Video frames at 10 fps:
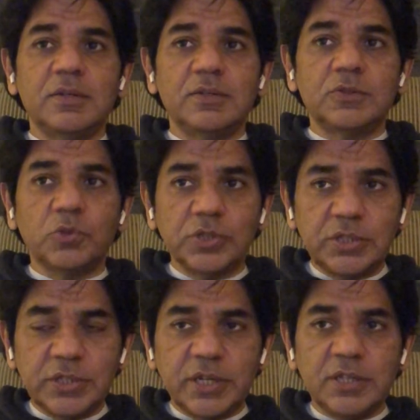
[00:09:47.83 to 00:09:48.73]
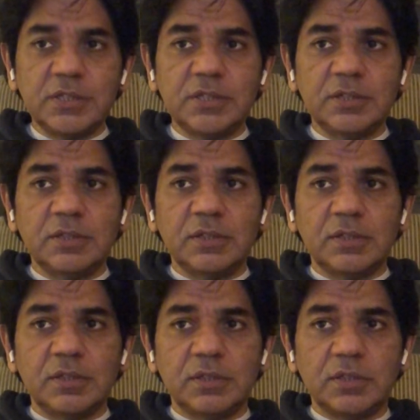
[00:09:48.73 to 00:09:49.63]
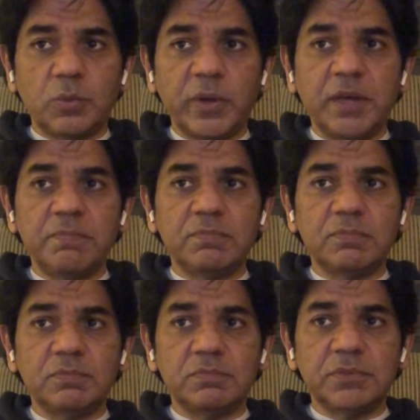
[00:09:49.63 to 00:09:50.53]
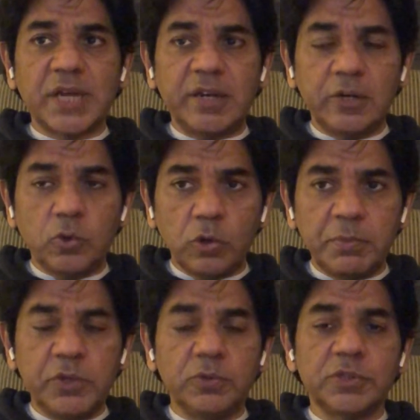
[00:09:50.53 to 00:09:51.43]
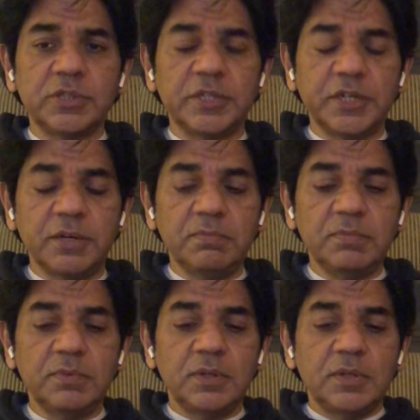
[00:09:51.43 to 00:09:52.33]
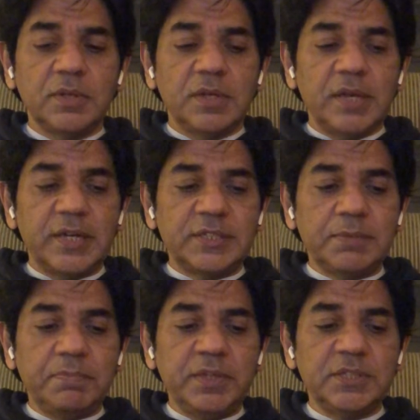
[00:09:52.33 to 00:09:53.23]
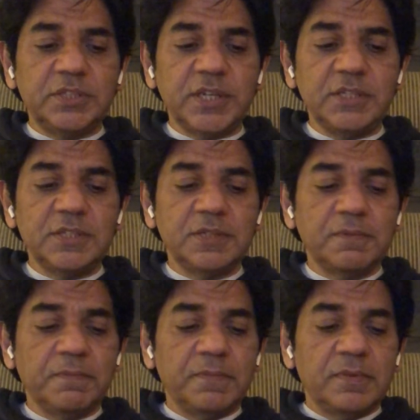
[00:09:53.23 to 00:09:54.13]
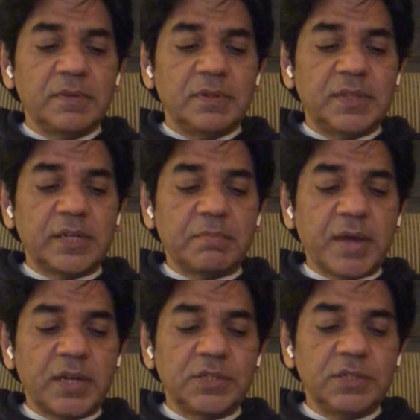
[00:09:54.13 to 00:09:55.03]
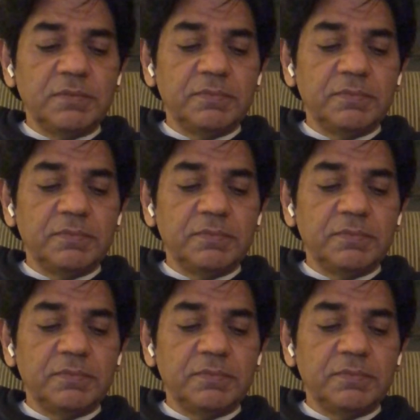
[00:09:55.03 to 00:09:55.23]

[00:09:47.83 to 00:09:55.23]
Social skills, the way Daniel Goleman uses the term, it simply suggests that a manager,